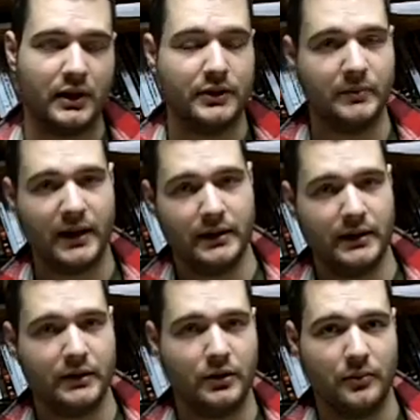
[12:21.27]
You might
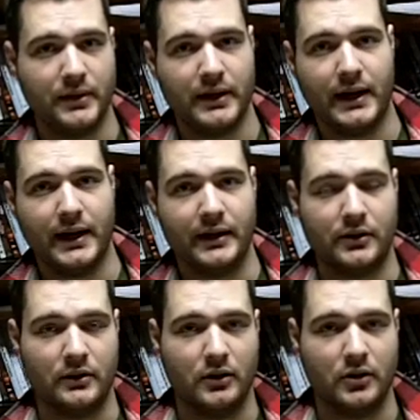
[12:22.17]
need to go a bit higher
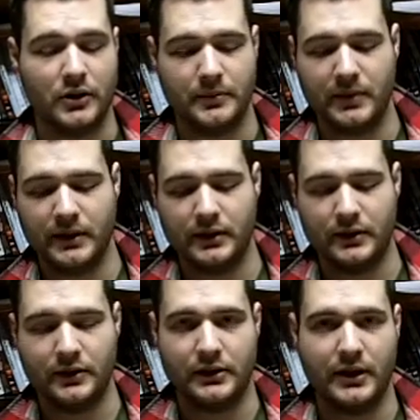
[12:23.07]
or lower depending
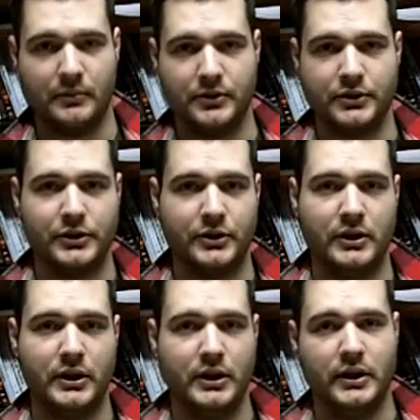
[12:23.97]
on the temperature
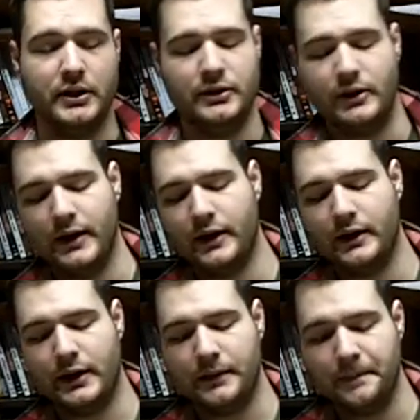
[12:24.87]
in your
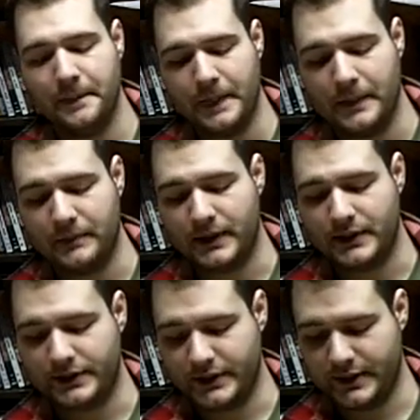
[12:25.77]
area,
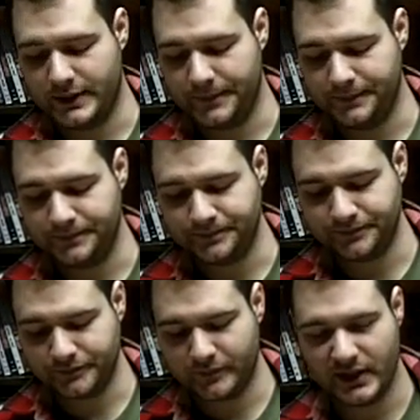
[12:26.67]
but
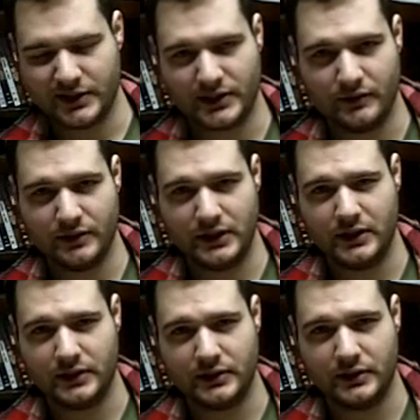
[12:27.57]
yeah,
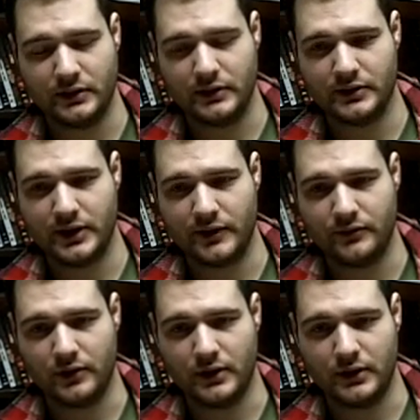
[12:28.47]
17 is a good
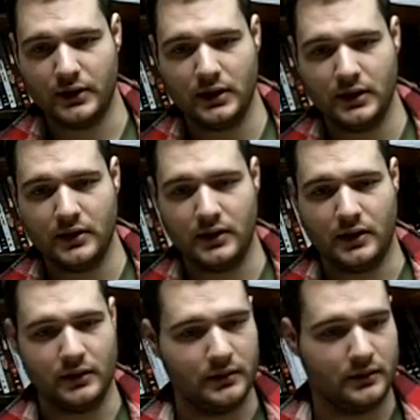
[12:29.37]
safe one
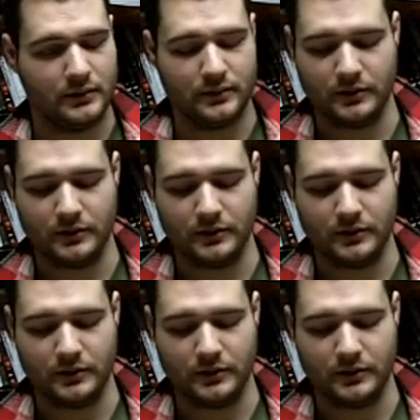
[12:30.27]
to